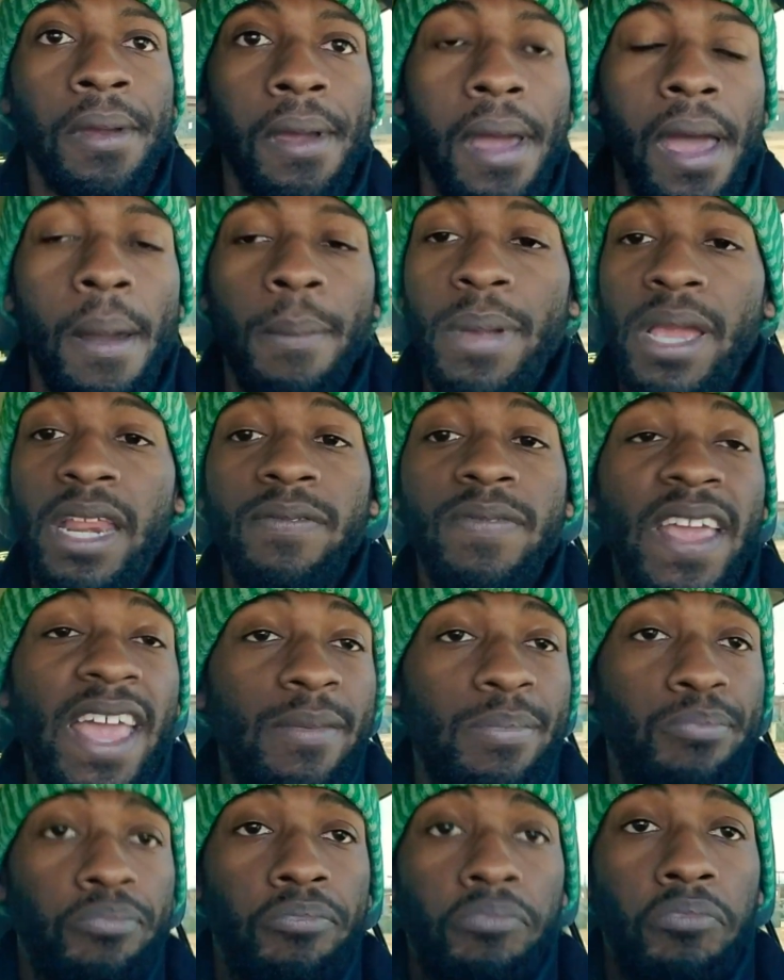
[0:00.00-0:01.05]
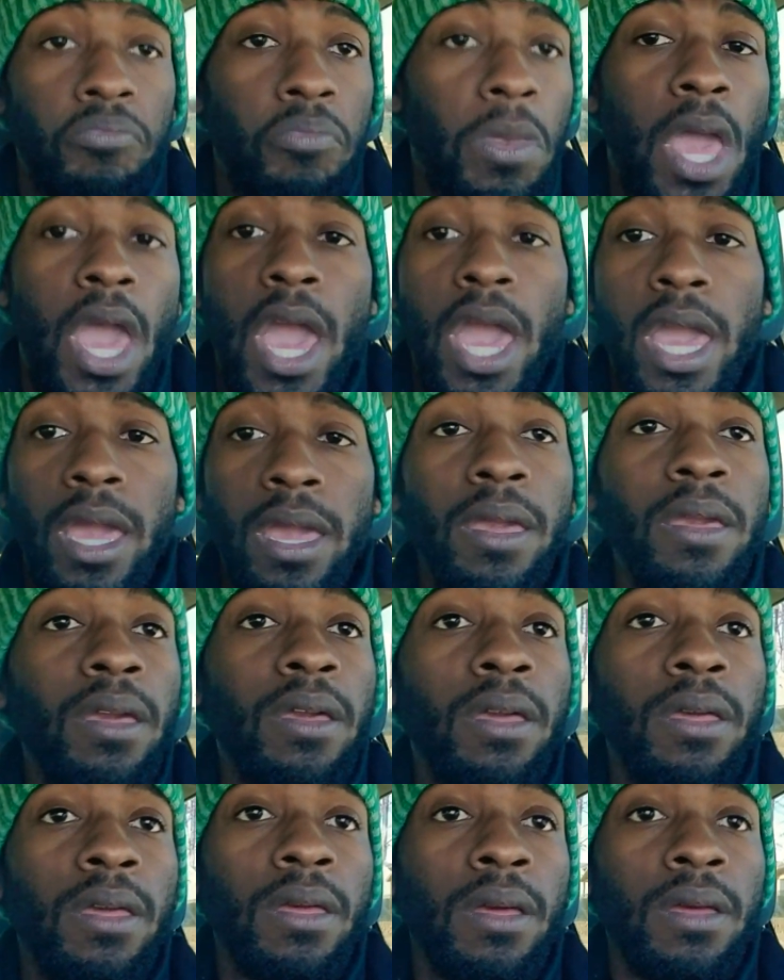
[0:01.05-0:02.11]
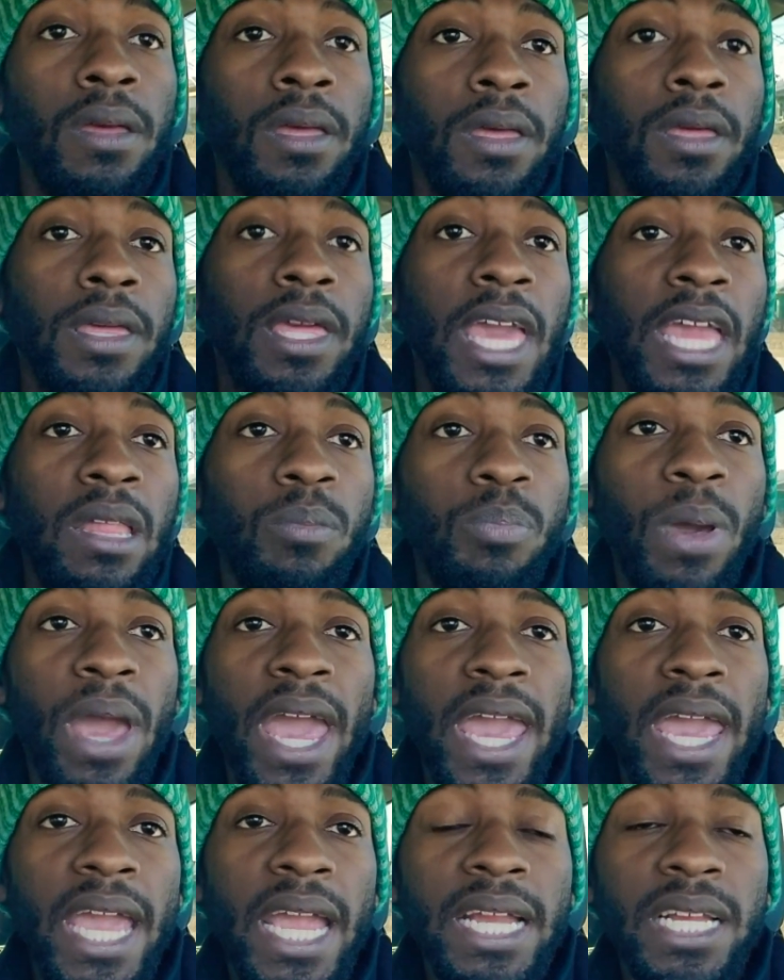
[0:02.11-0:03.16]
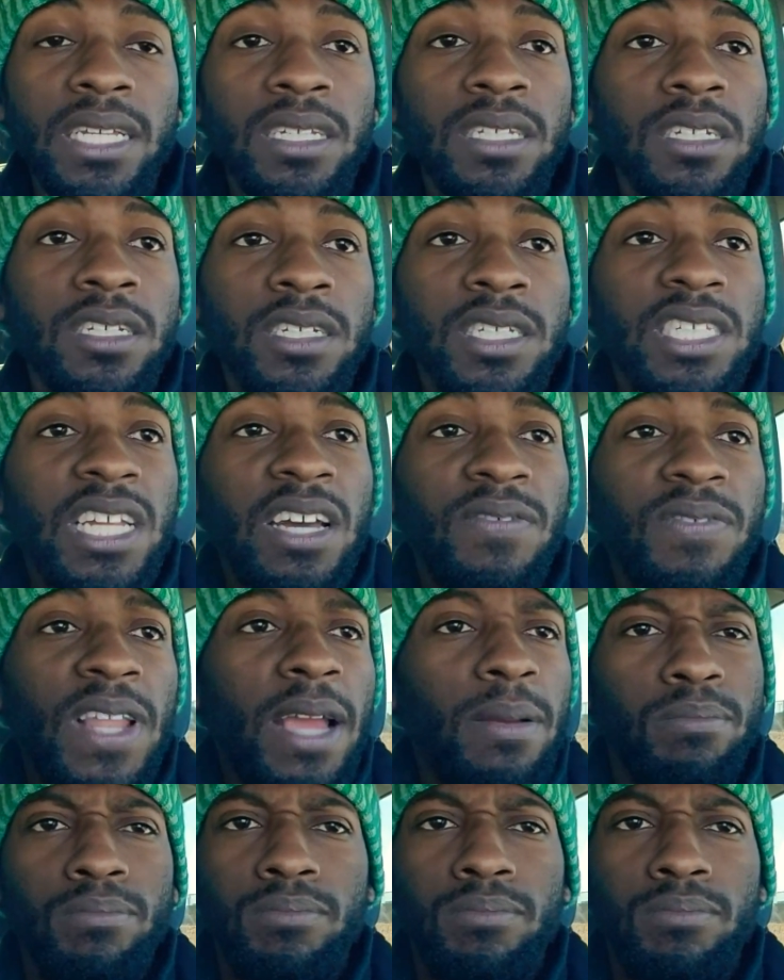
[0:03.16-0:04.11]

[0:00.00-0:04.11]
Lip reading: I mean, if that, hey, getting paid, stuff like,